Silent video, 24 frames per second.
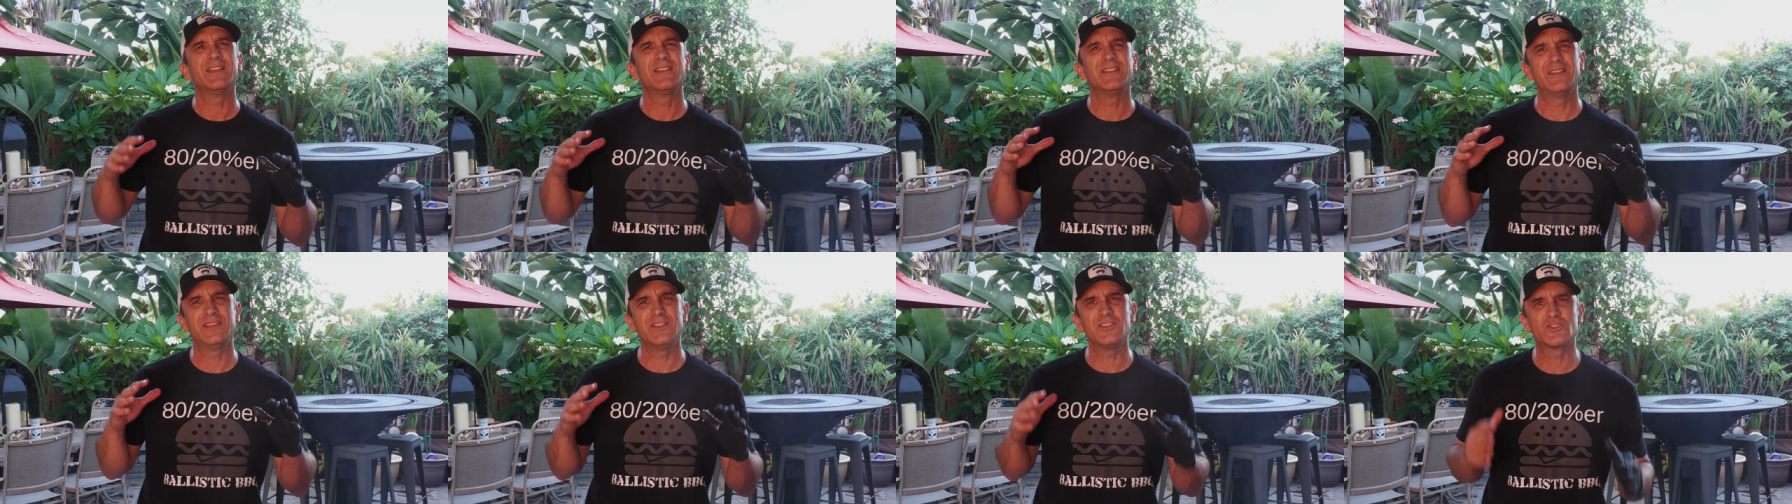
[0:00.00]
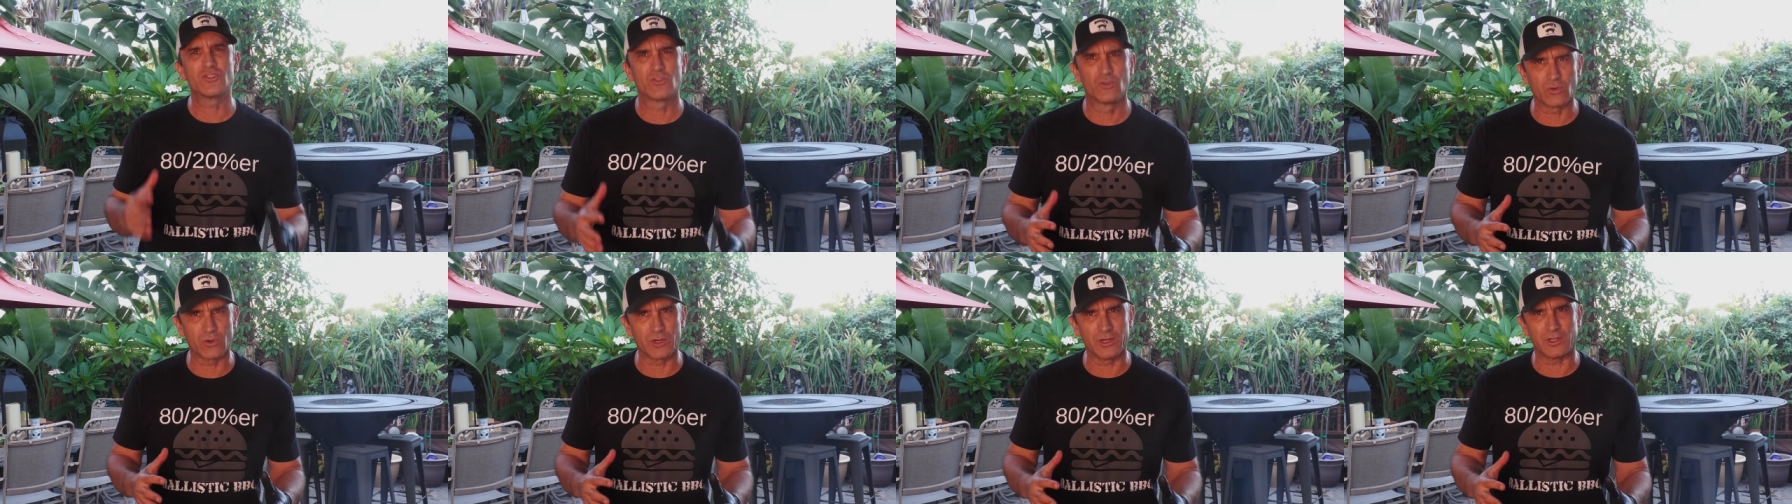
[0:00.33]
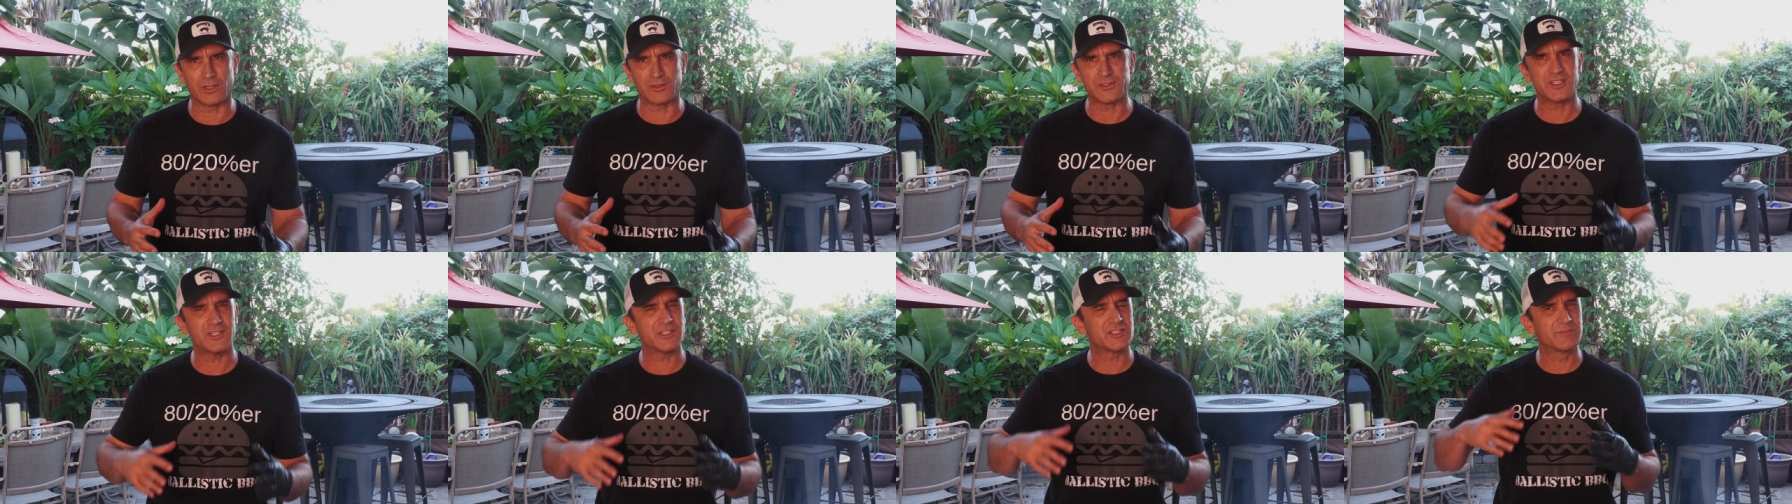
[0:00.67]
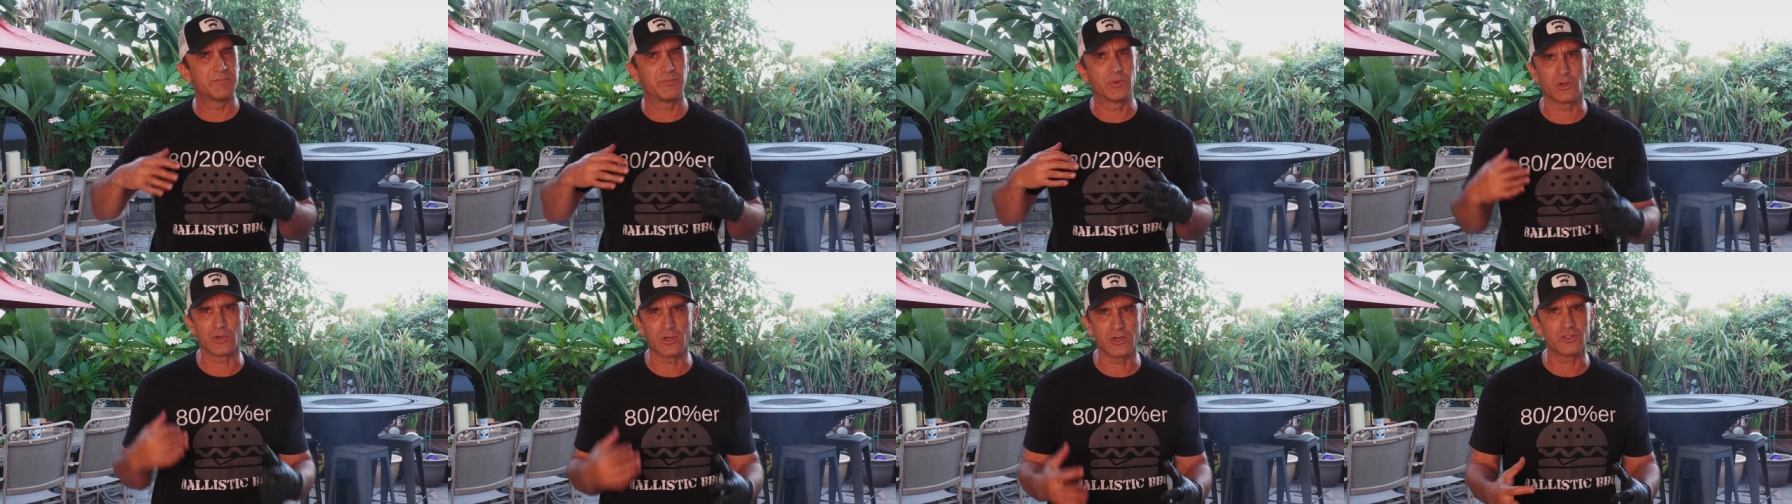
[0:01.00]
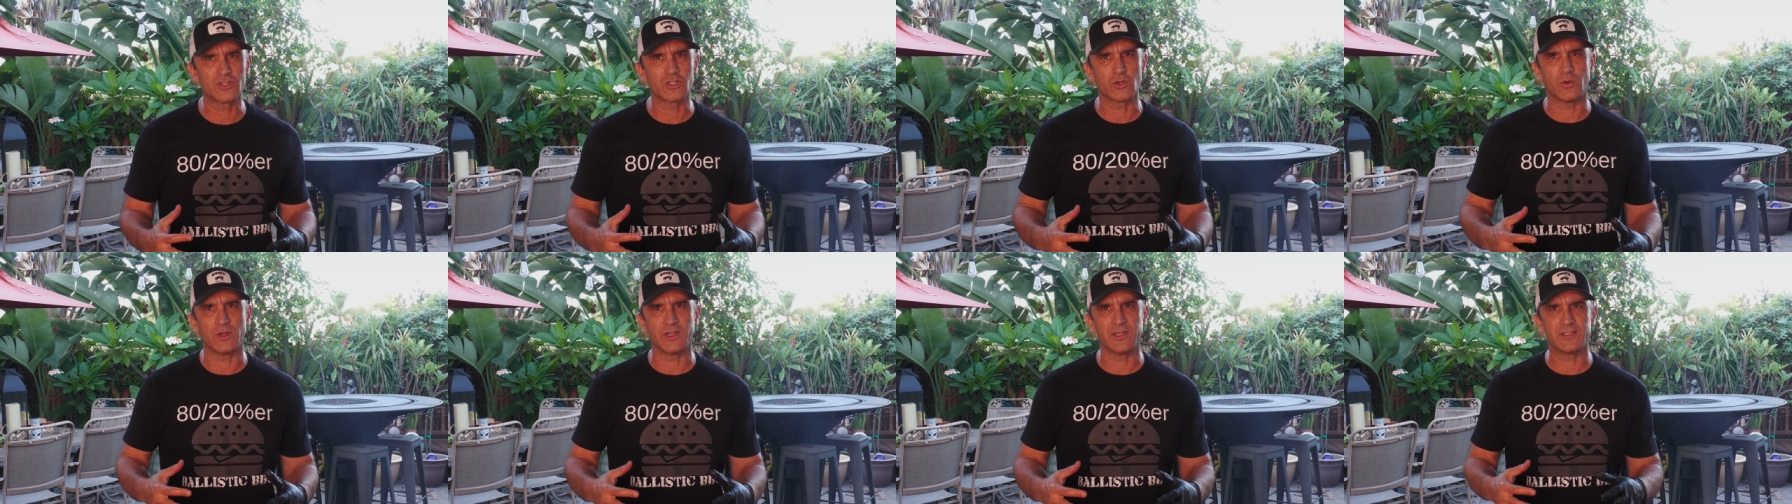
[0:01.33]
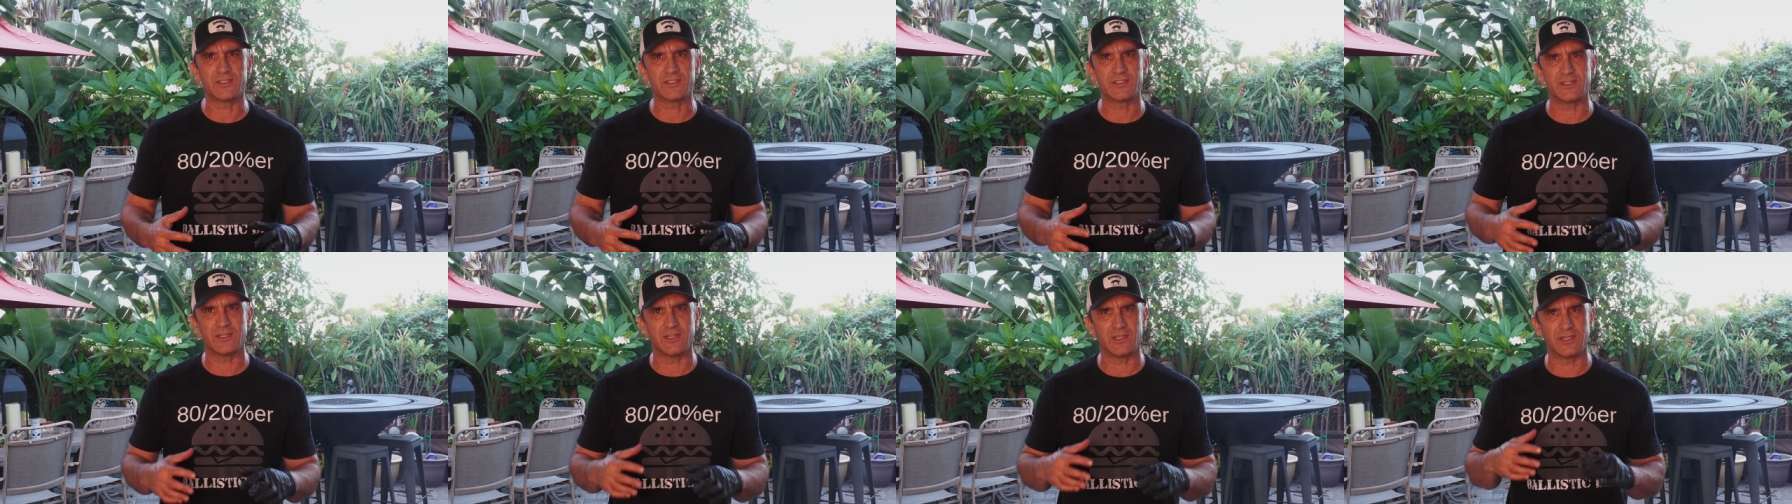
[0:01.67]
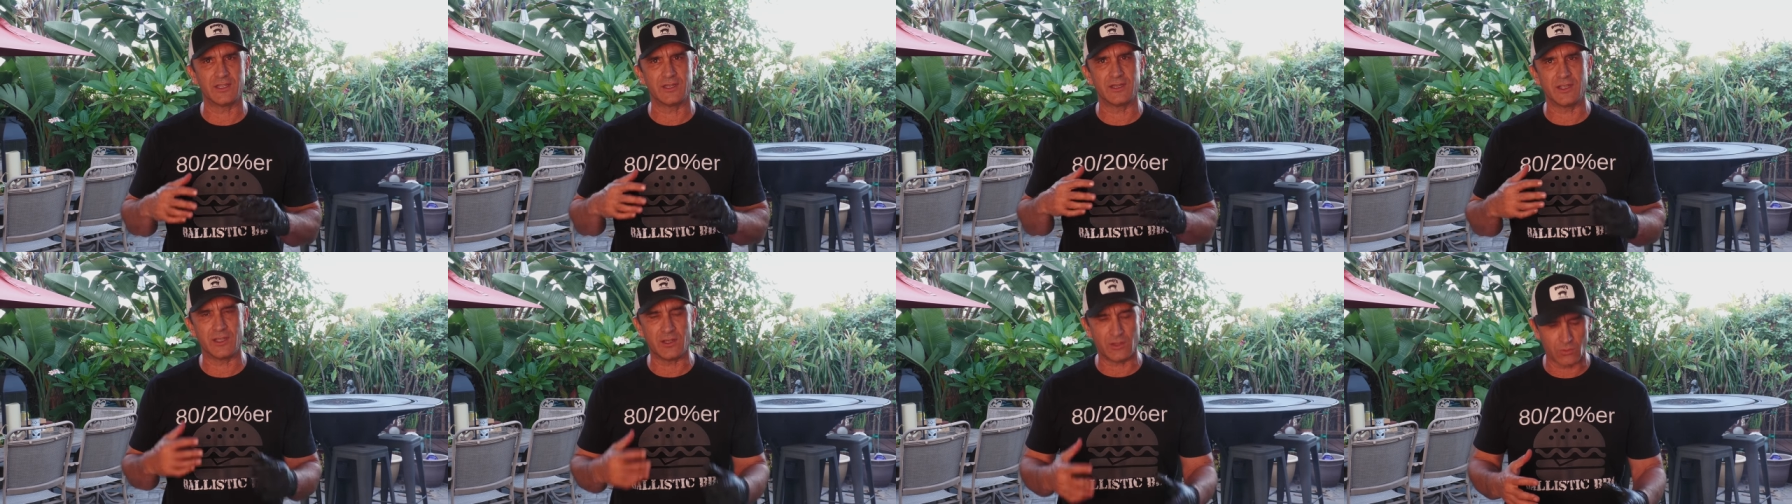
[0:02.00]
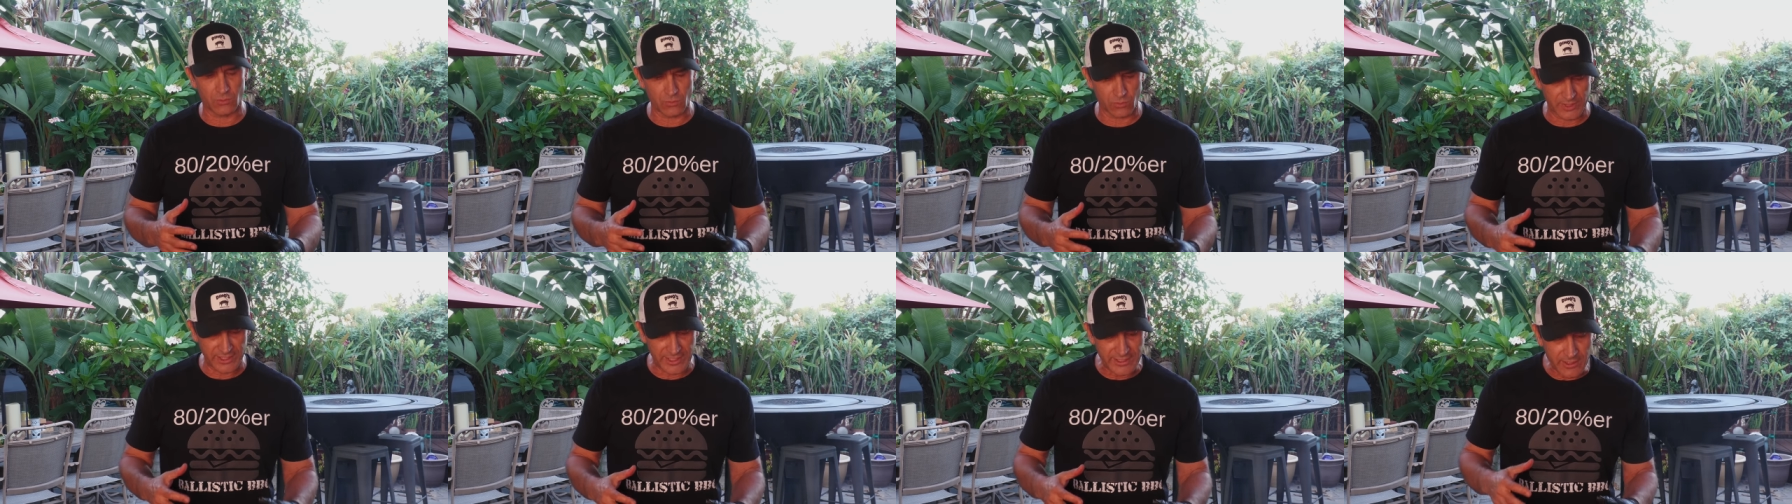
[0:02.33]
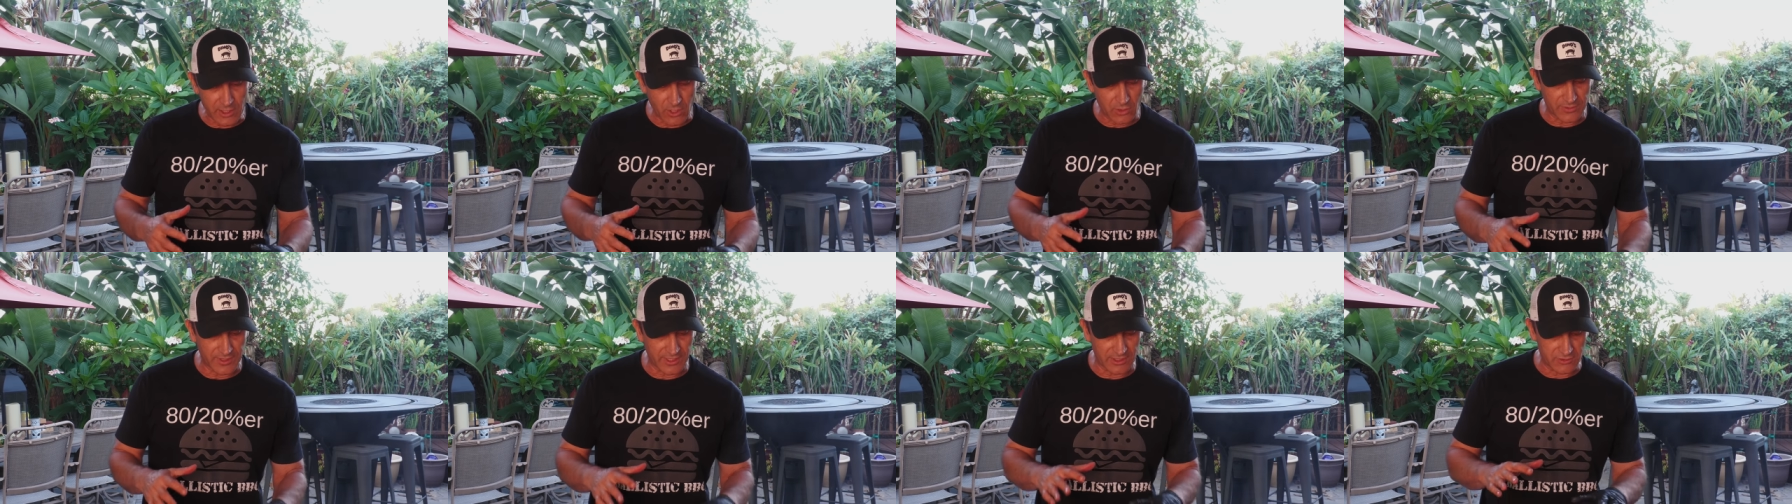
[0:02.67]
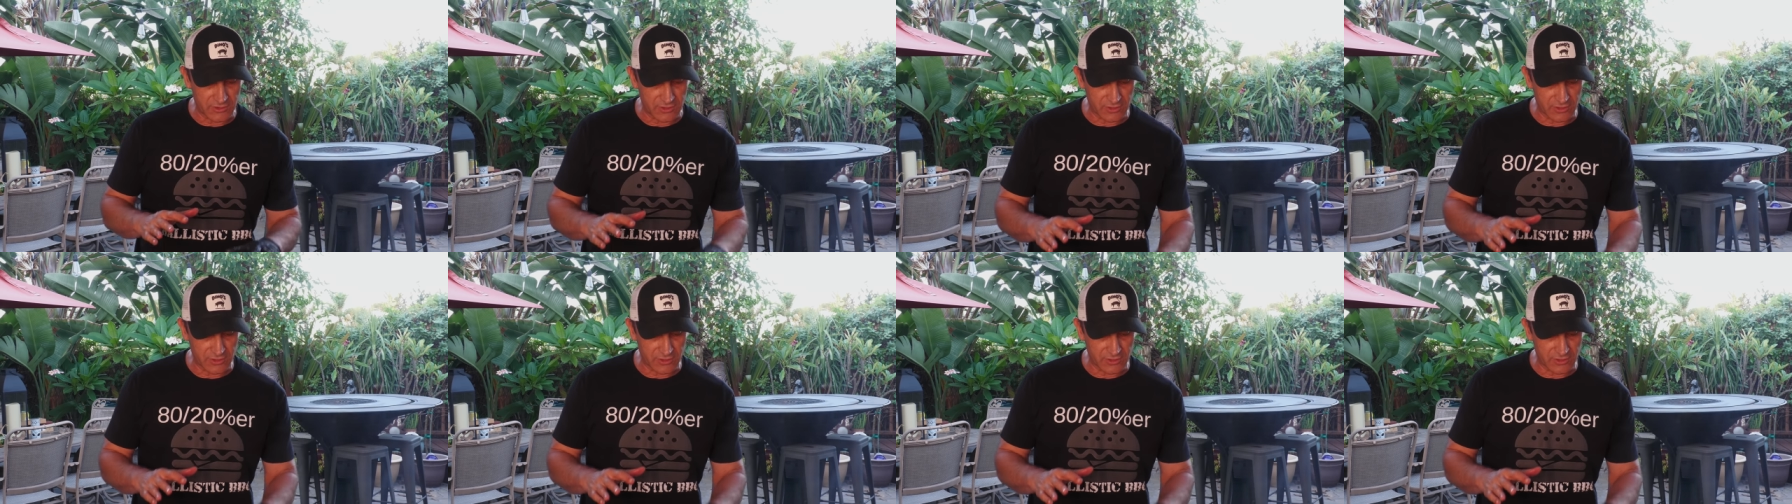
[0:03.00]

these grills, these burger joints in El Reno that